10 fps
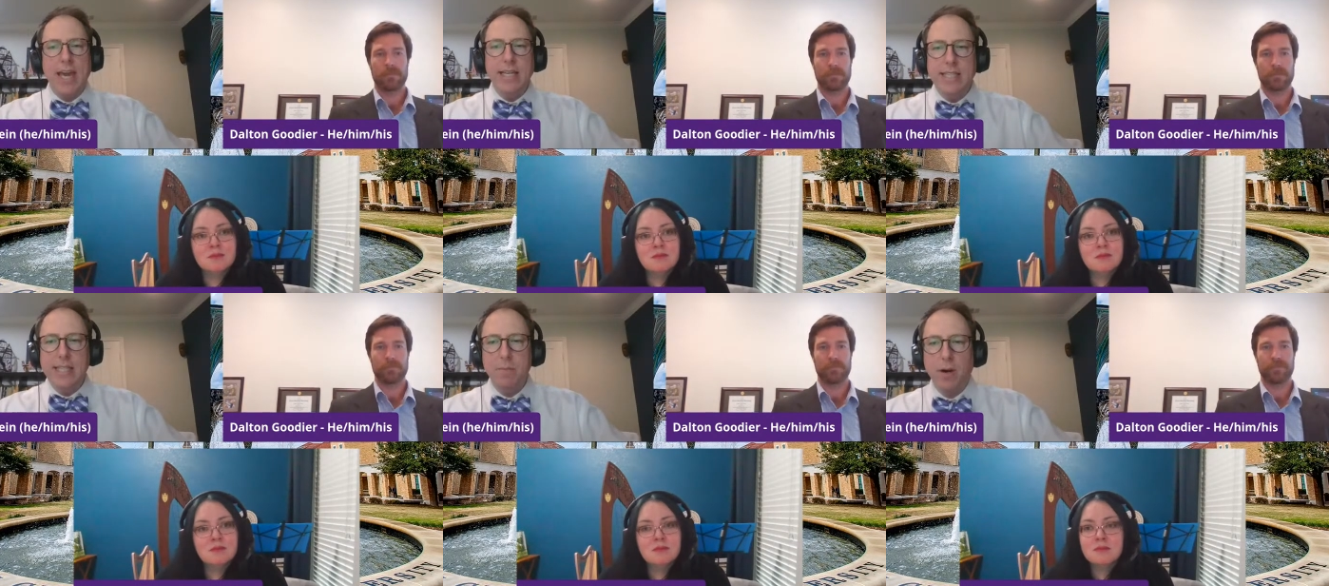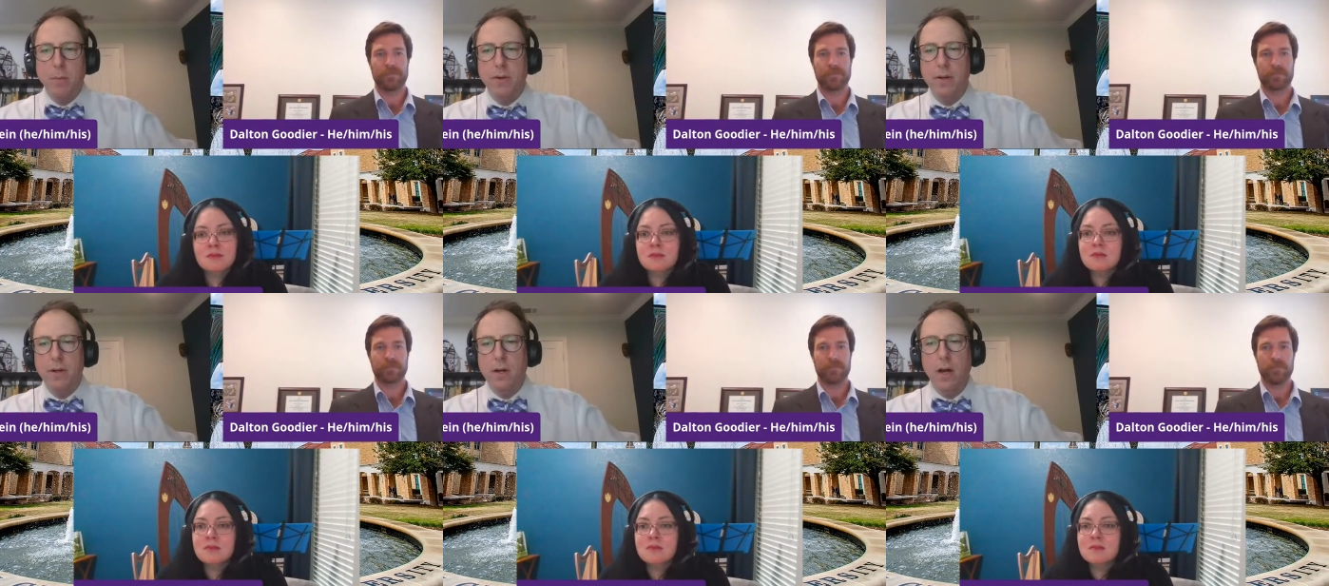Speaker 1: Casey
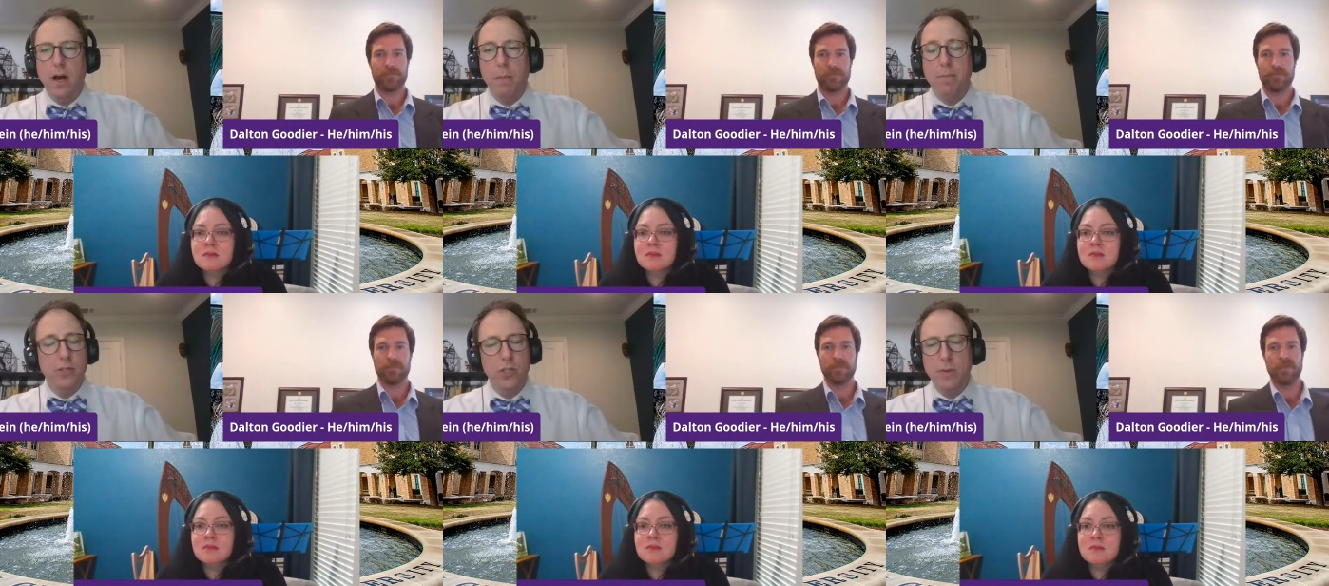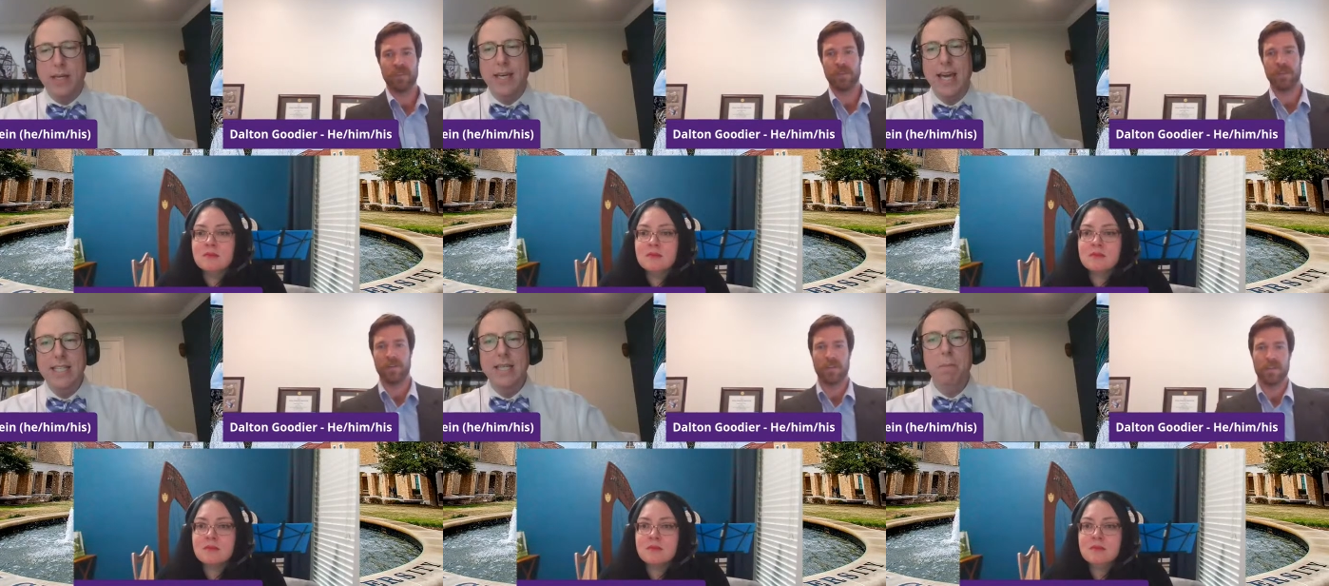Barber, uh, excuse me,
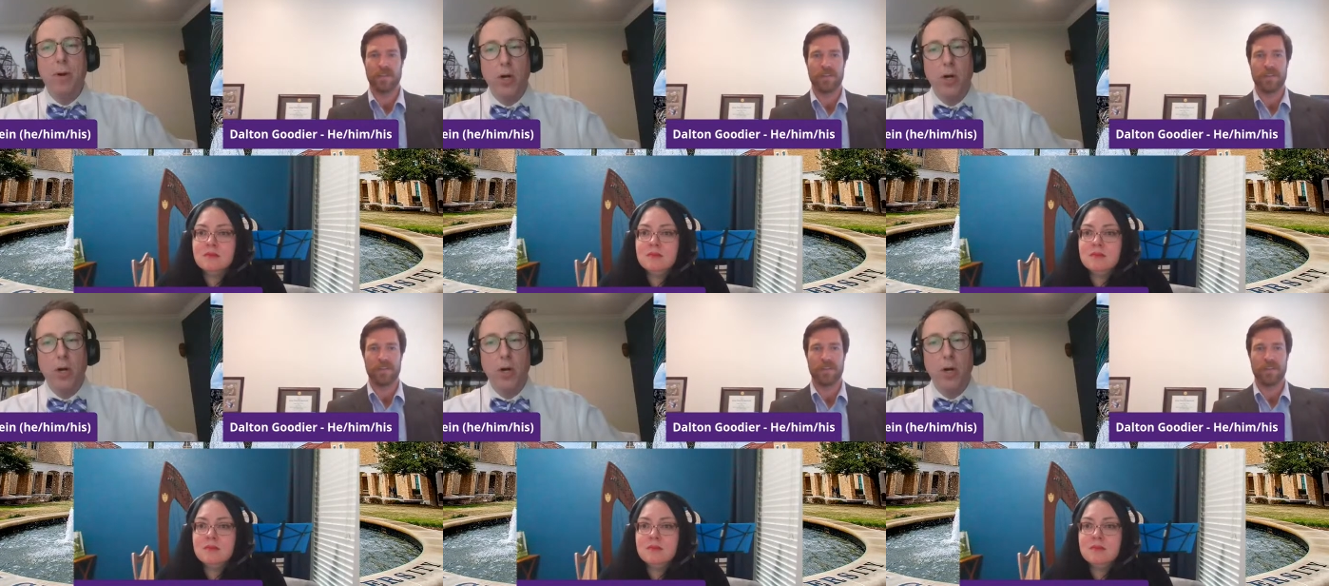Casey